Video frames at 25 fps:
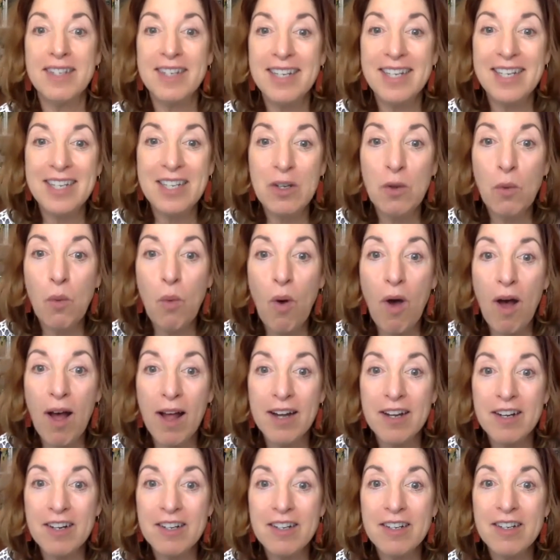in the
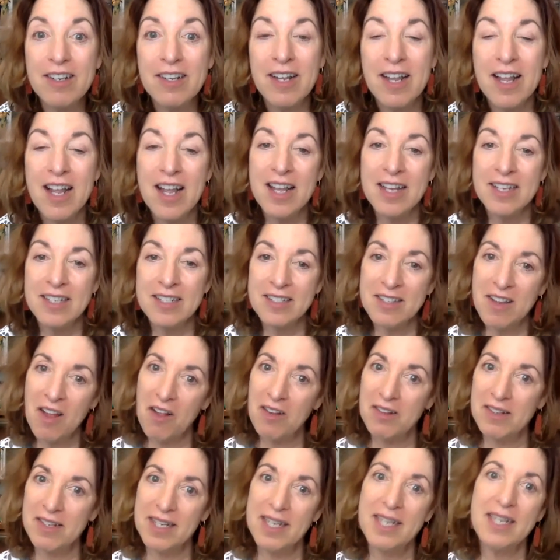water,
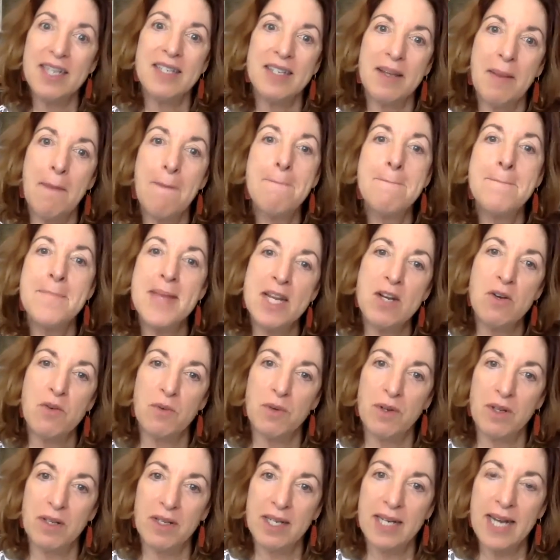salt is a mineral.